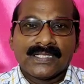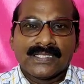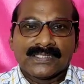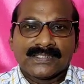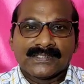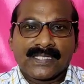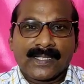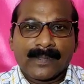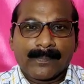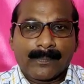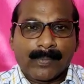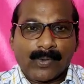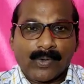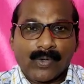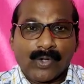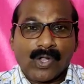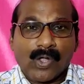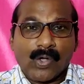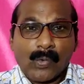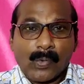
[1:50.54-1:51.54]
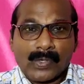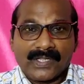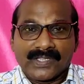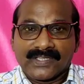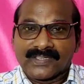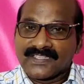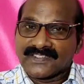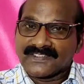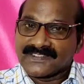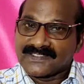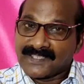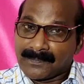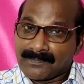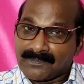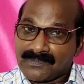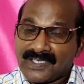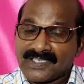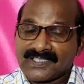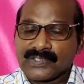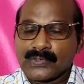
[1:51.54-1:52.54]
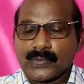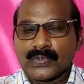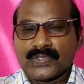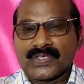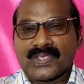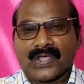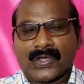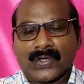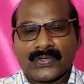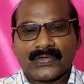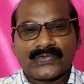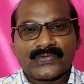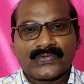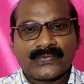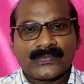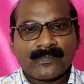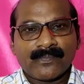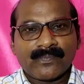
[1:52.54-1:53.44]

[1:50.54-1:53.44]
the pronoun in the subjective case.